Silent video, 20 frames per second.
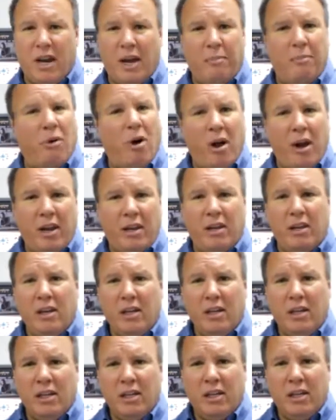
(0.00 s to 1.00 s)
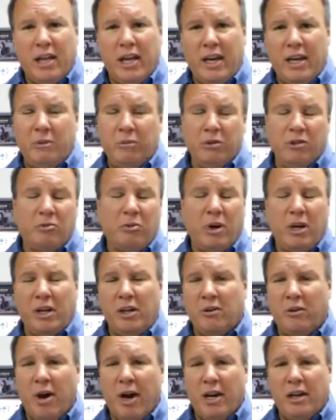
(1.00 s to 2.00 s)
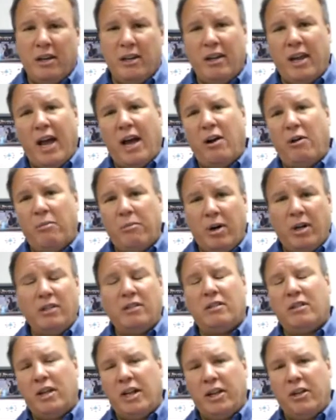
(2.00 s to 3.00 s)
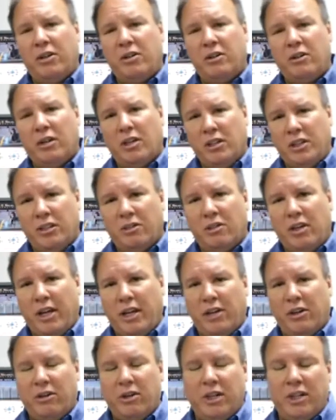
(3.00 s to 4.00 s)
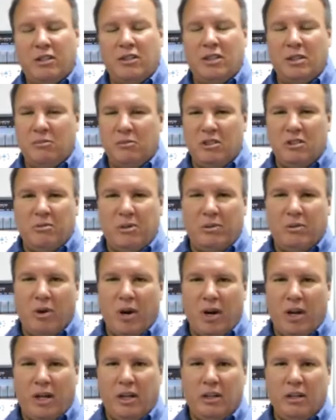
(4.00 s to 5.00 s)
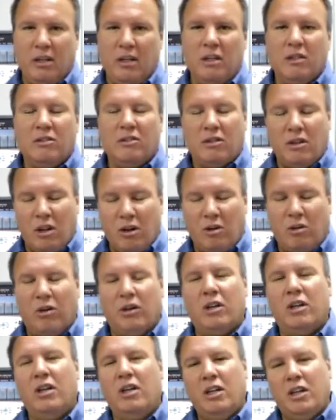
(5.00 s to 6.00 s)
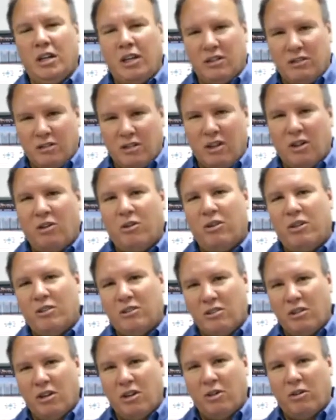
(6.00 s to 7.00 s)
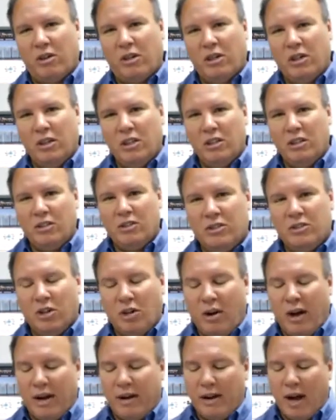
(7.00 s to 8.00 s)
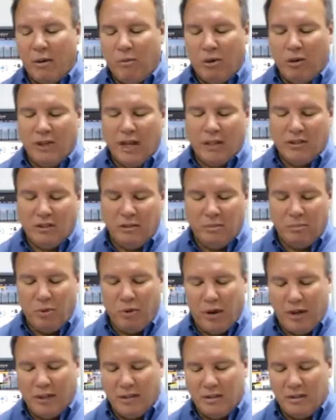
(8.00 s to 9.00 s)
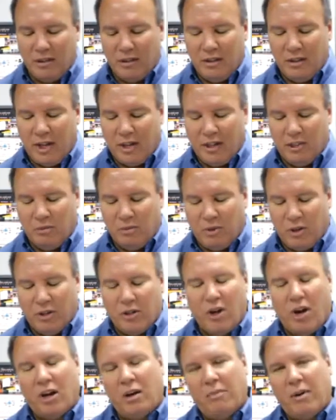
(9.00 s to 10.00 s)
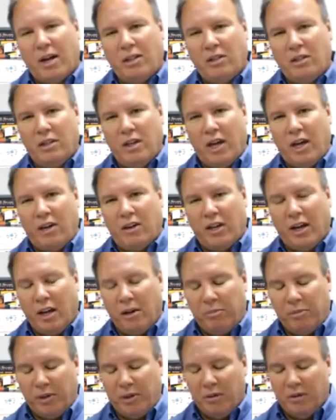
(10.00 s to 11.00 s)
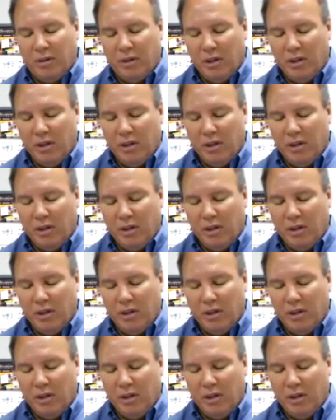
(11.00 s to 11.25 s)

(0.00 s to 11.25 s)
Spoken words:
that I bought it and it was running great, and now months later, a year later, it seems to be running slower and slower and slower. So I wrote down some points that I just want to talk about today to help you.